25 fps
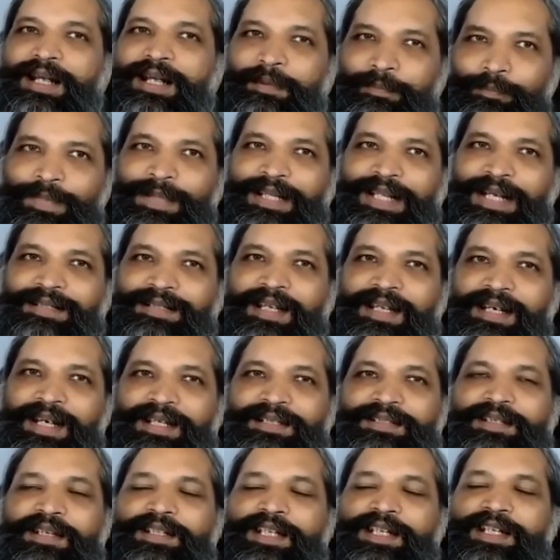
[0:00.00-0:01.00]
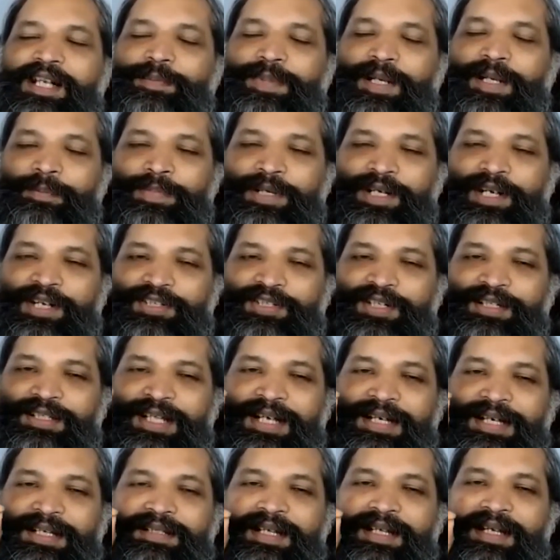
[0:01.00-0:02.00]
But that's an external preparation.
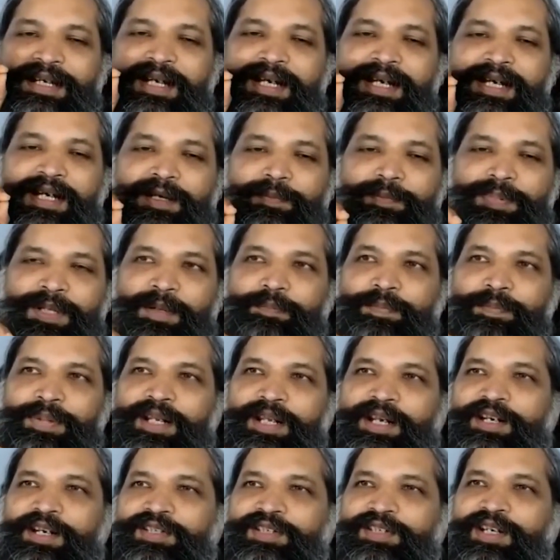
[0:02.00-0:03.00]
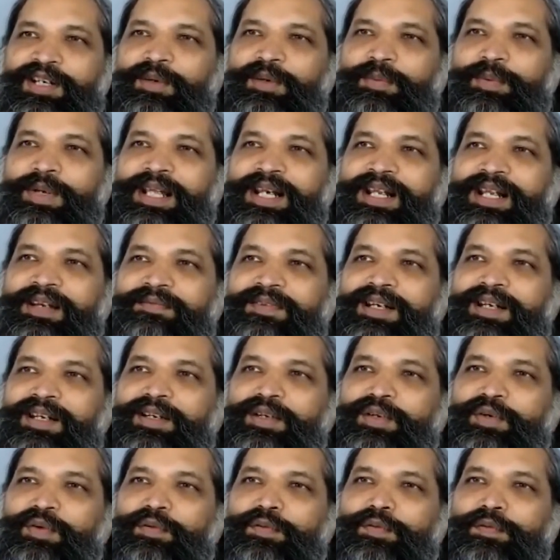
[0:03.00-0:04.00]
There is an inner preparation. Wherever
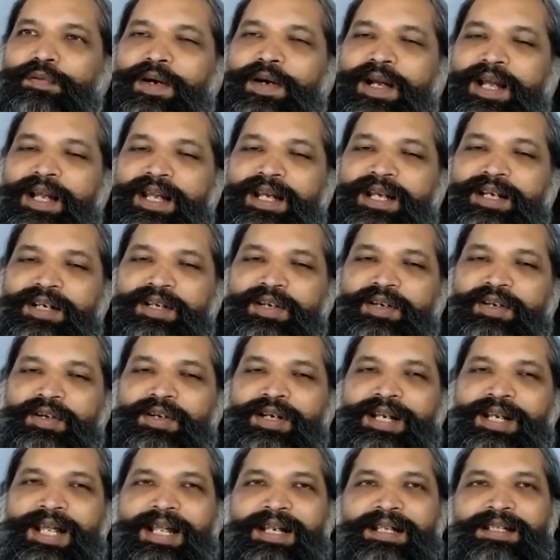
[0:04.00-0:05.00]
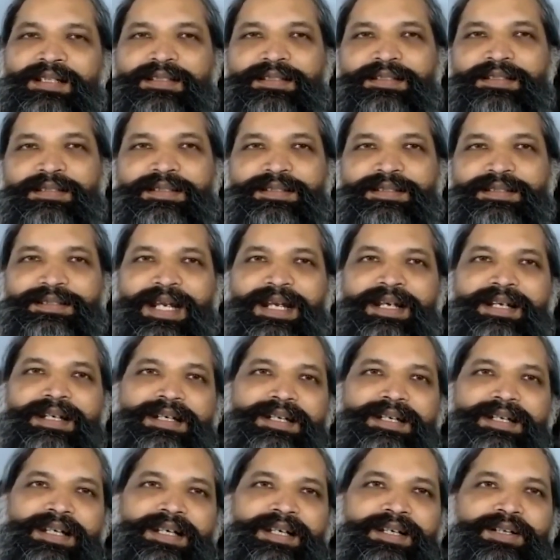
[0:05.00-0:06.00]
you find your health
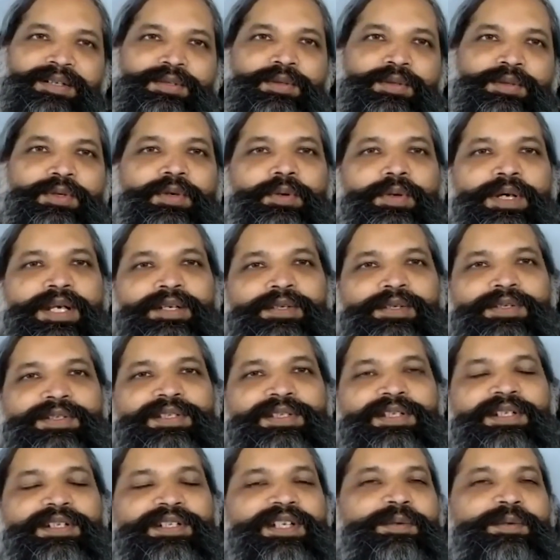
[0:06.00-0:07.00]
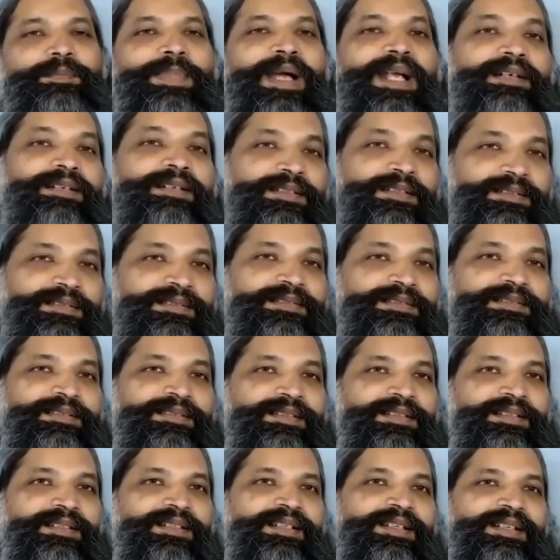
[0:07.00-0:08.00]
tending to go into certain patterns,
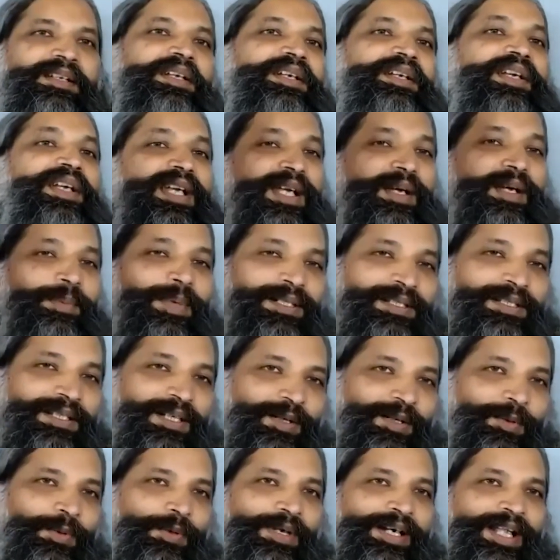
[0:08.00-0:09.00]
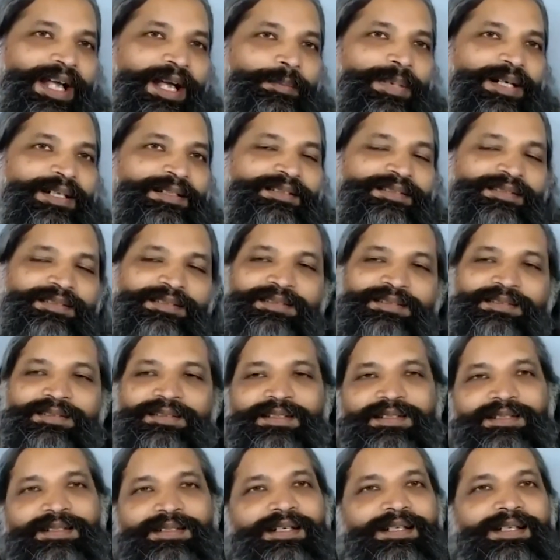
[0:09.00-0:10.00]
whether old habits,
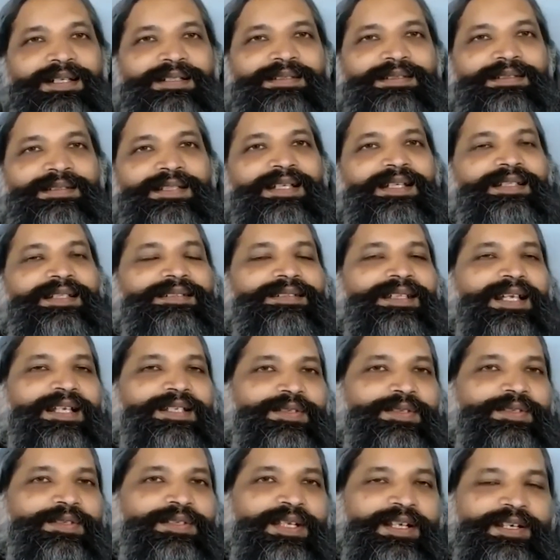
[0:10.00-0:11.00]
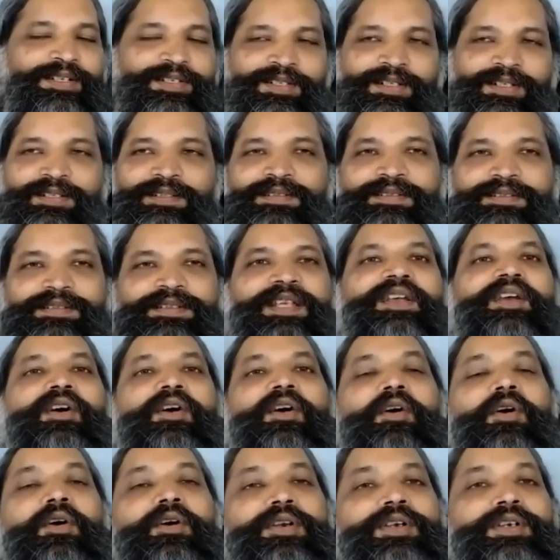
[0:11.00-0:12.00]
tendencies, associations,
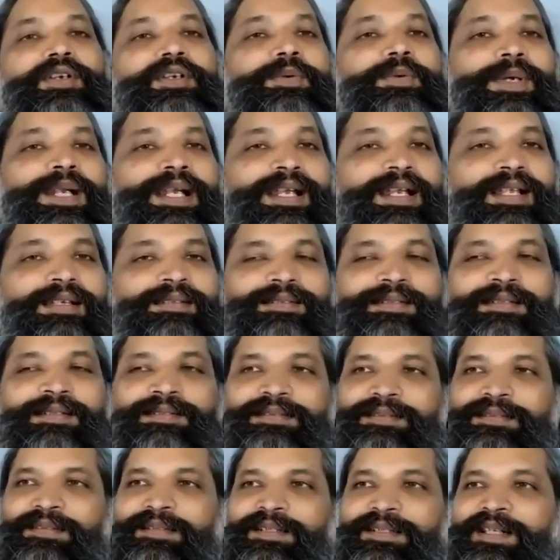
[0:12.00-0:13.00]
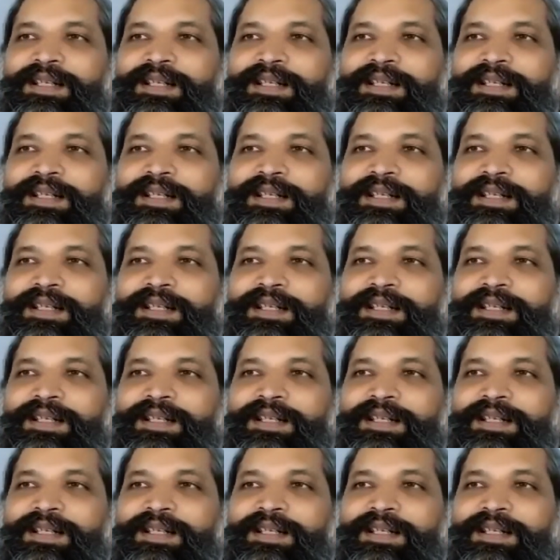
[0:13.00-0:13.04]
or new illnesses,